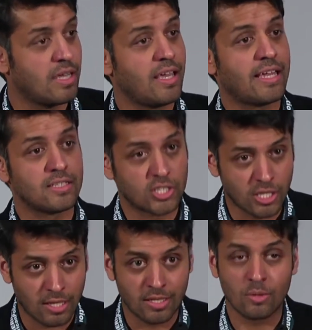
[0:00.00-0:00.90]
And
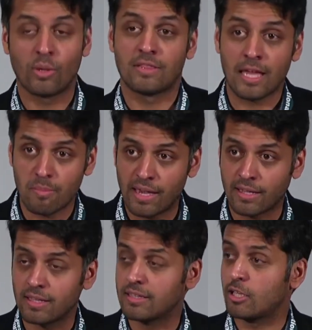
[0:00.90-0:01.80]
inshallah, when they make
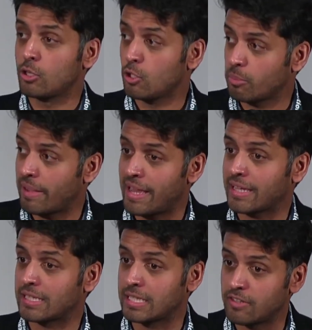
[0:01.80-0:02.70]
it, they'll look back
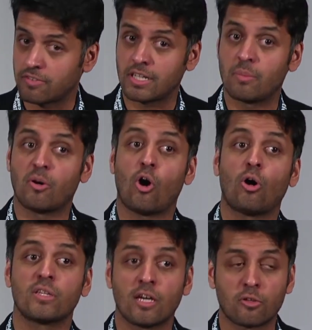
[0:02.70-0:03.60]
and lift up all
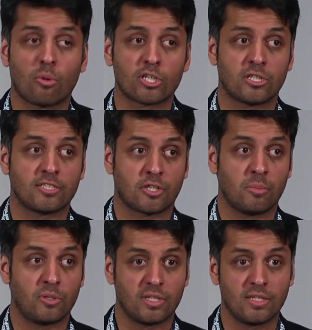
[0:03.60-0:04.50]
the other marginalized
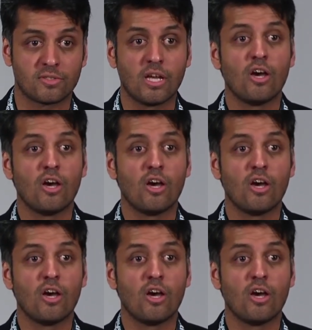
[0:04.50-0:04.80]
communities